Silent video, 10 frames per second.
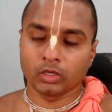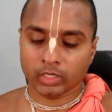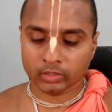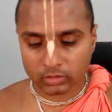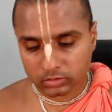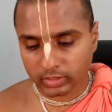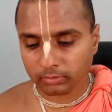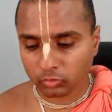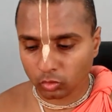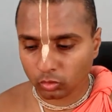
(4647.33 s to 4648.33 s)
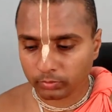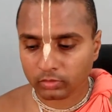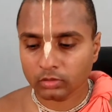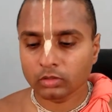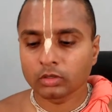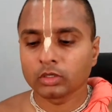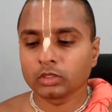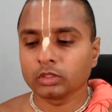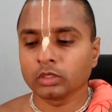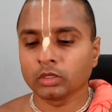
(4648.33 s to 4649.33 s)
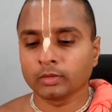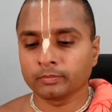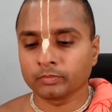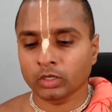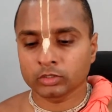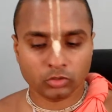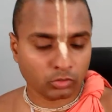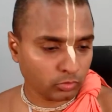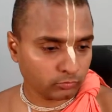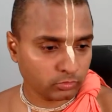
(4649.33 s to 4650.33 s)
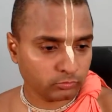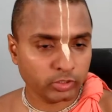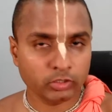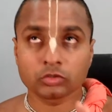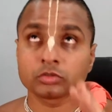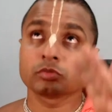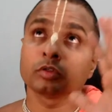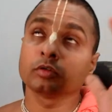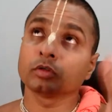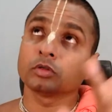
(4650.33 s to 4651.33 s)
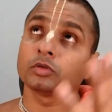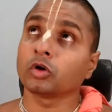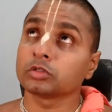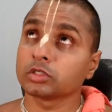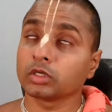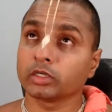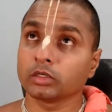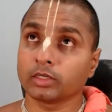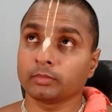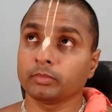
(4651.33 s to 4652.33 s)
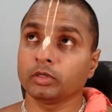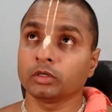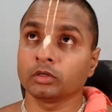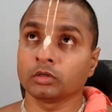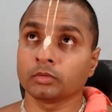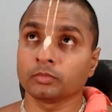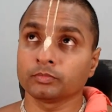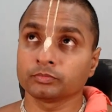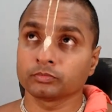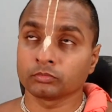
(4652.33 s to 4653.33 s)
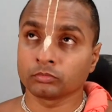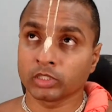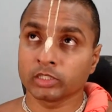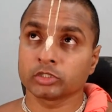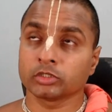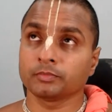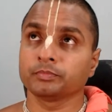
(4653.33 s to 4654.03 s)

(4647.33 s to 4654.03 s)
And this same group, I saw one of their videos. They were consecrating a temple in Malaysia.